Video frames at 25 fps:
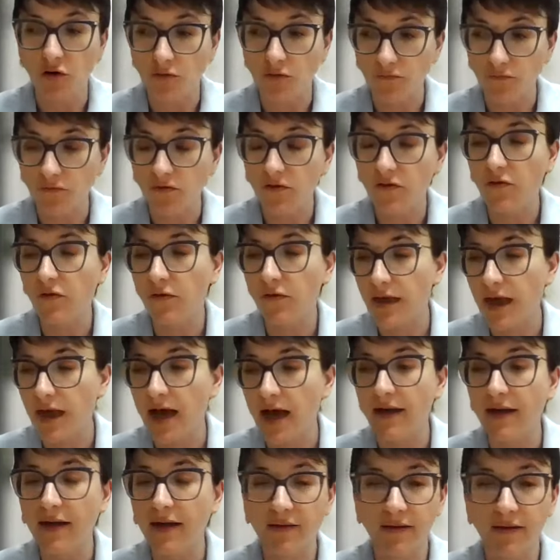Mm-hmm. So
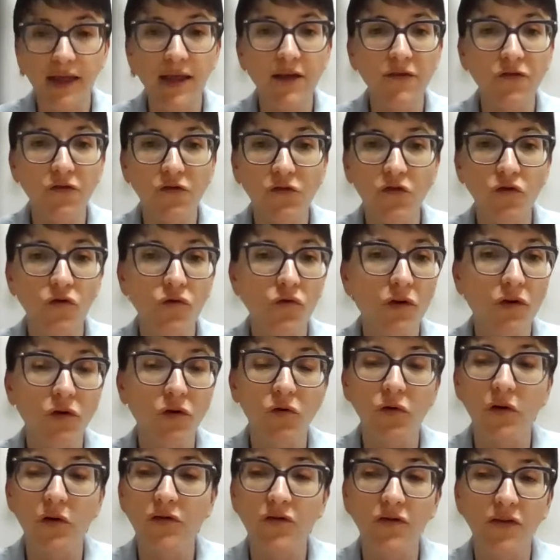yeah, that gives you,
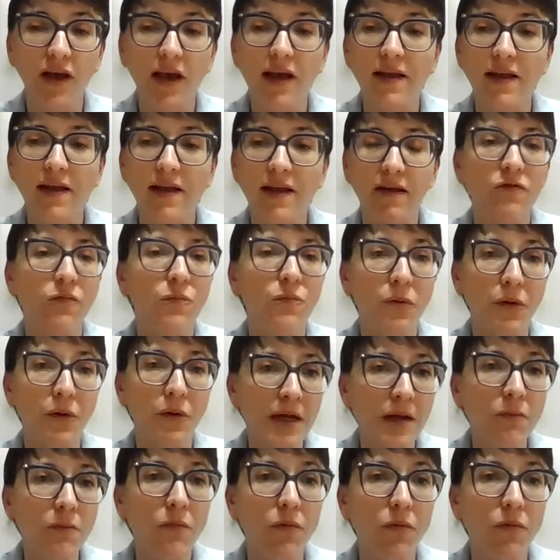you could say it's a
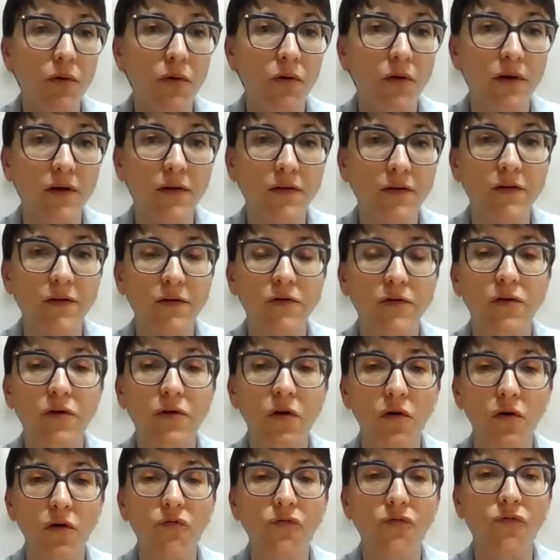springboard, you
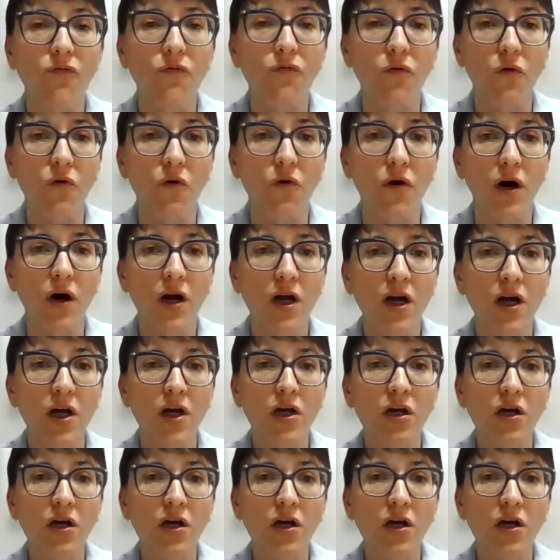know, for